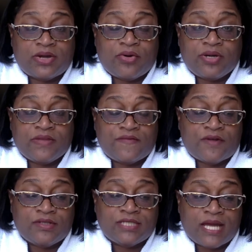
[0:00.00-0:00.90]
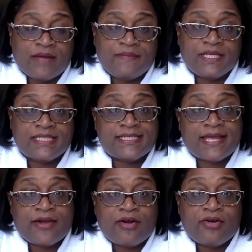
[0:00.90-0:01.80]
or in the fall time, because
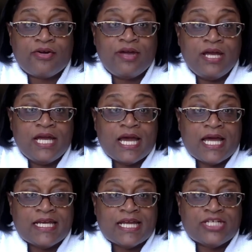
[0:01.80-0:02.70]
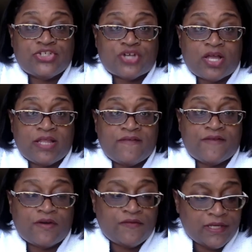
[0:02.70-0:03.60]
they are a nice chocolate
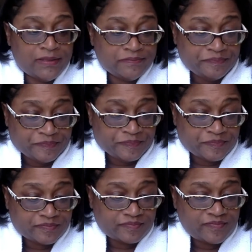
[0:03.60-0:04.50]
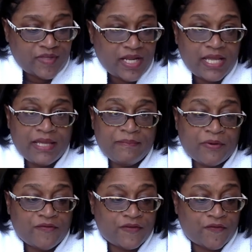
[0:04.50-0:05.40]
velvet and
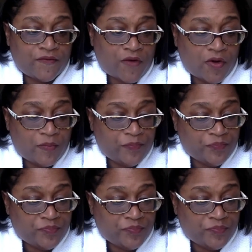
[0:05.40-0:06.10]
perfect for fall.